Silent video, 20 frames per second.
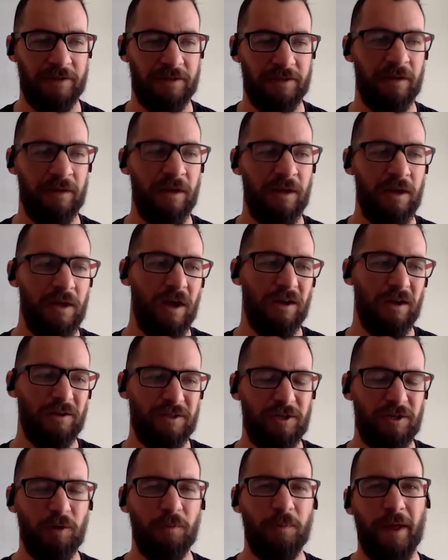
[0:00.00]
And I was
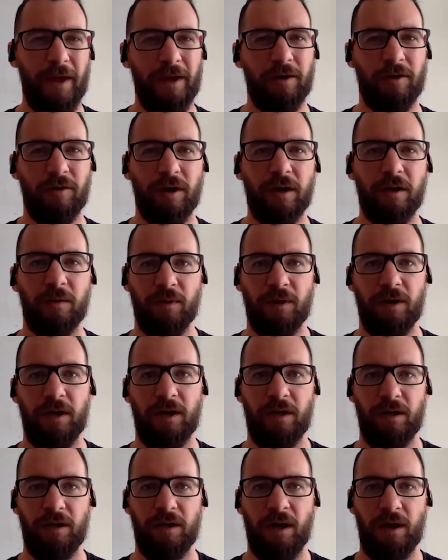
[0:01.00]
still playing cricket
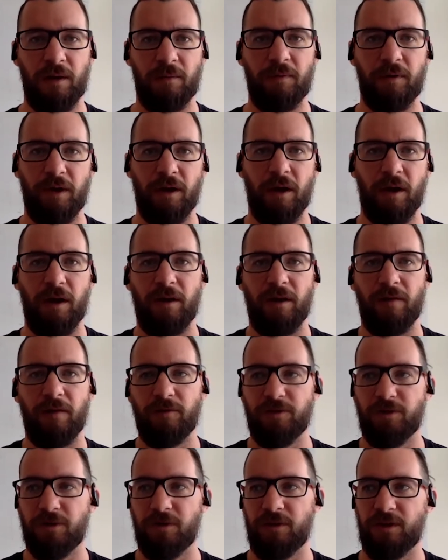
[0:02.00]
pretty at a pretty high level
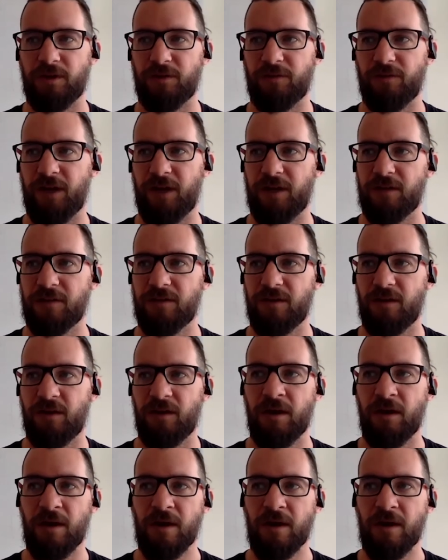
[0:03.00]
during this phase, so